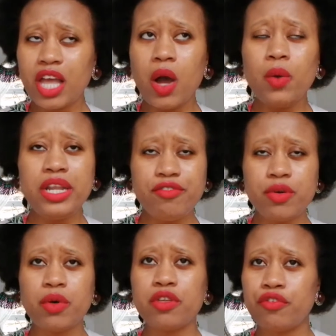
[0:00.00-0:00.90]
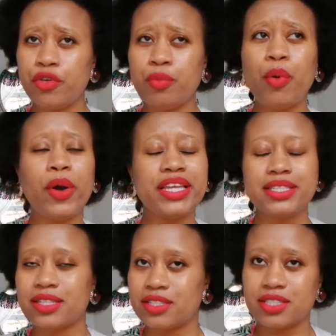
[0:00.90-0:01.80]
leave you with a few
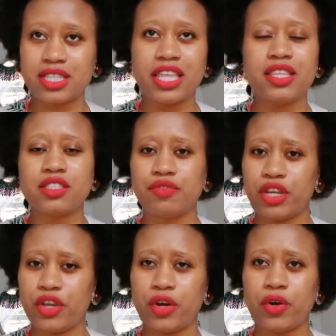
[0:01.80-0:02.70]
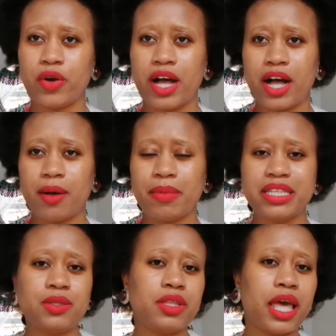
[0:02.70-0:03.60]
pointers in this video
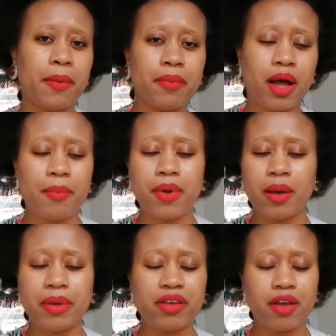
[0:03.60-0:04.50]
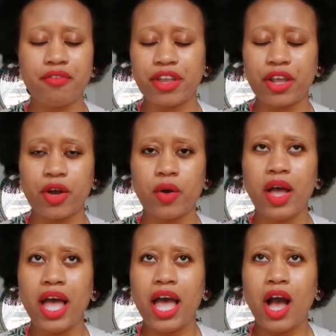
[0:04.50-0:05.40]
until the upcoming video
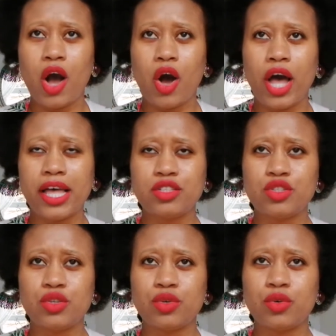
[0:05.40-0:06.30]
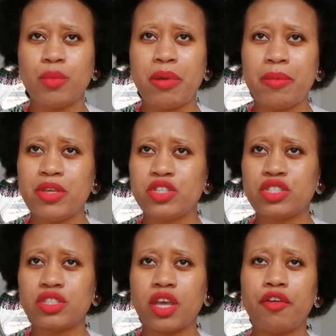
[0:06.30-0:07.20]
as to maybe
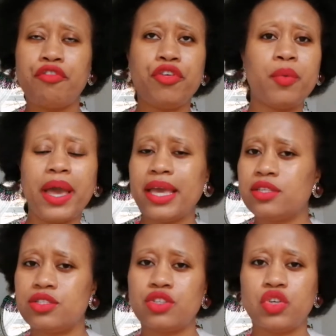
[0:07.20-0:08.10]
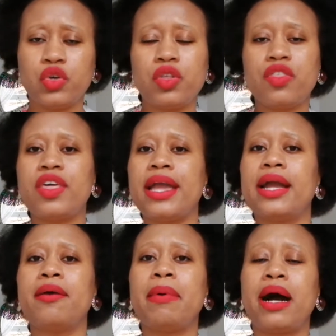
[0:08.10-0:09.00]
just a few ways you could think
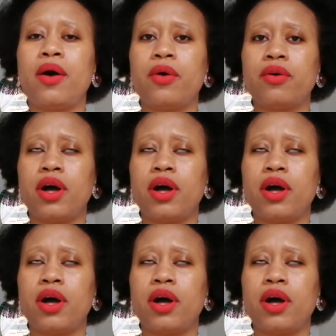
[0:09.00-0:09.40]
about